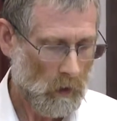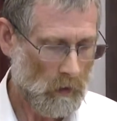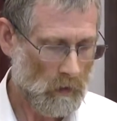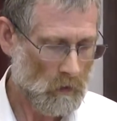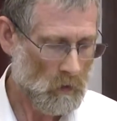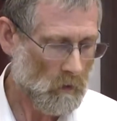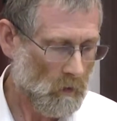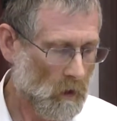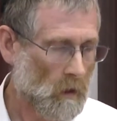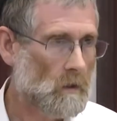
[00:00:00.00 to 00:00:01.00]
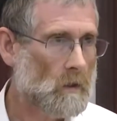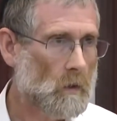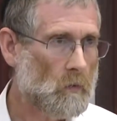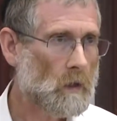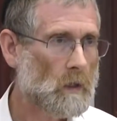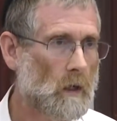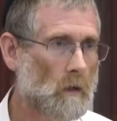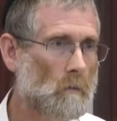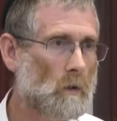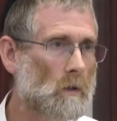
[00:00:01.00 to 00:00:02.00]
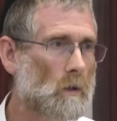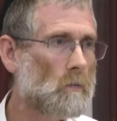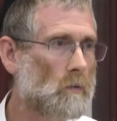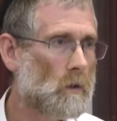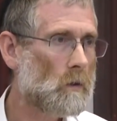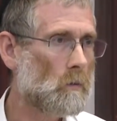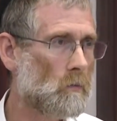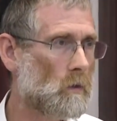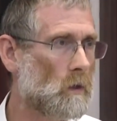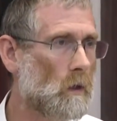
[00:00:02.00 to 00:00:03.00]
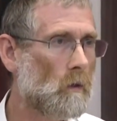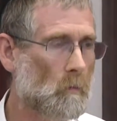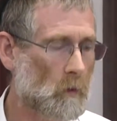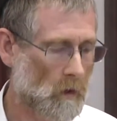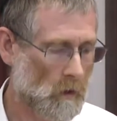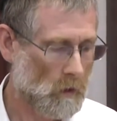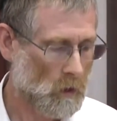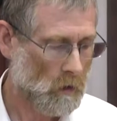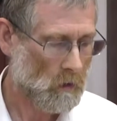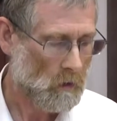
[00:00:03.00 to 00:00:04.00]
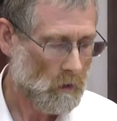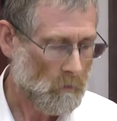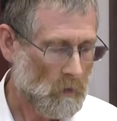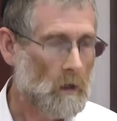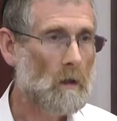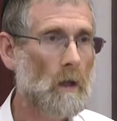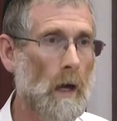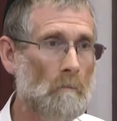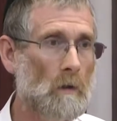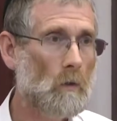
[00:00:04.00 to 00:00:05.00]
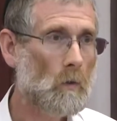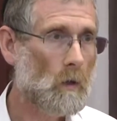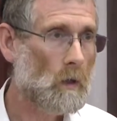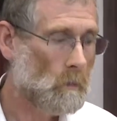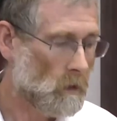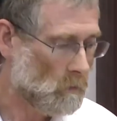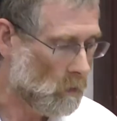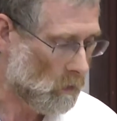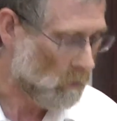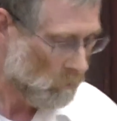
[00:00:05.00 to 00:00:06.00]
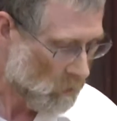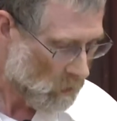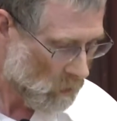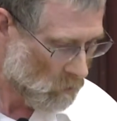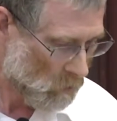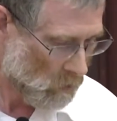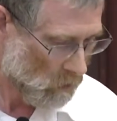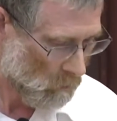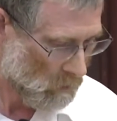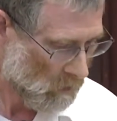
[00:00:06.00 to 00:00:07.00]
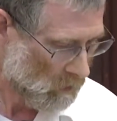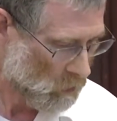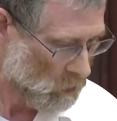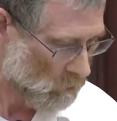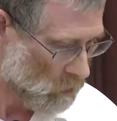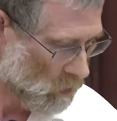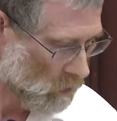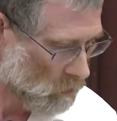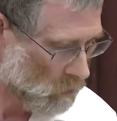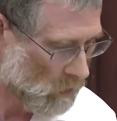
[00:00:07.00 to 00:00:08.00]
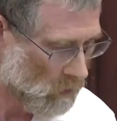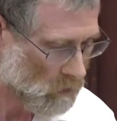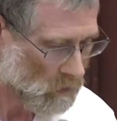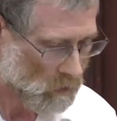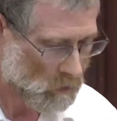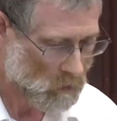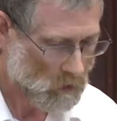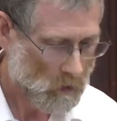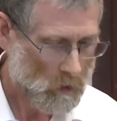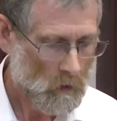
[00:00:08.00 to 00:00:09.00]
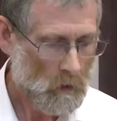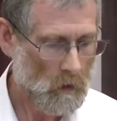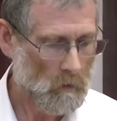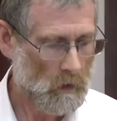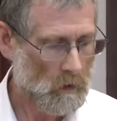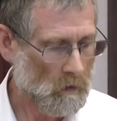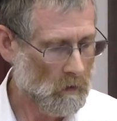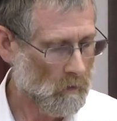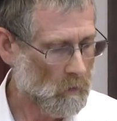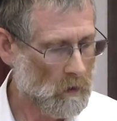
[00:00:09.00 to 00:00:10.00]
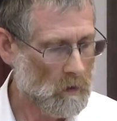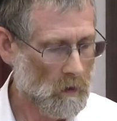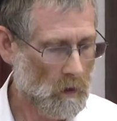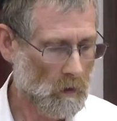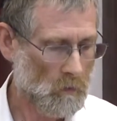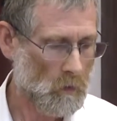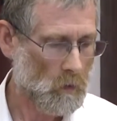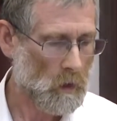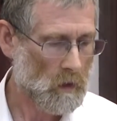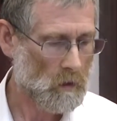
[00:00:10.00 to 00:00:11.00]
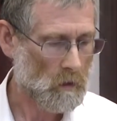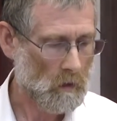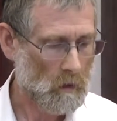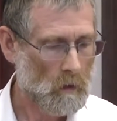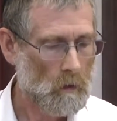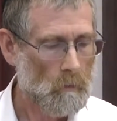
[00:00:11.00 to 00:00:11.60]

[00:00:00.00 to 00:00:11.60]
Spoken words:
And the scientific element involved in the procedure is absolutely minimal. If you look at the passage which is on your handout, so they ask the witnesses a few questions.